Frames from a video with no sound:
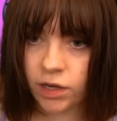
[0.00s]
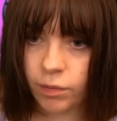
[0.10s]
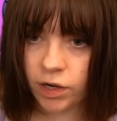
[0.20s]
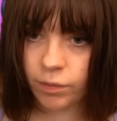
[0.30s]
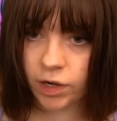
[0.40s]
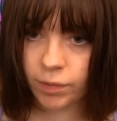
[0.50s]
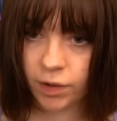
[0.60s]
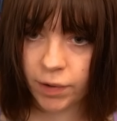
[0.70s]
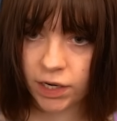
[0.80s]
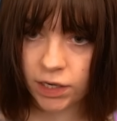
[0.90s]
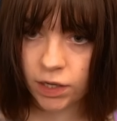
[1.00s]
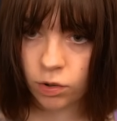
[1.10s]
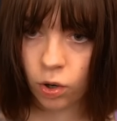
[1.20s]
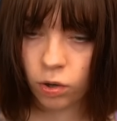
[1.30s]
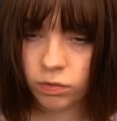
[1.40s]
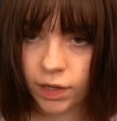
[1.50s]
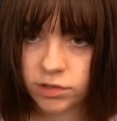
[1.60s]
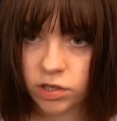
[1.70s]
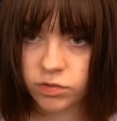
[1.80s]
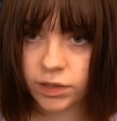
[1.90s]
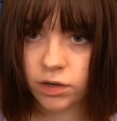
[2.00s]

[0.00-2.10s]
Come on, come on, come on, come on. Woo! That was a close one.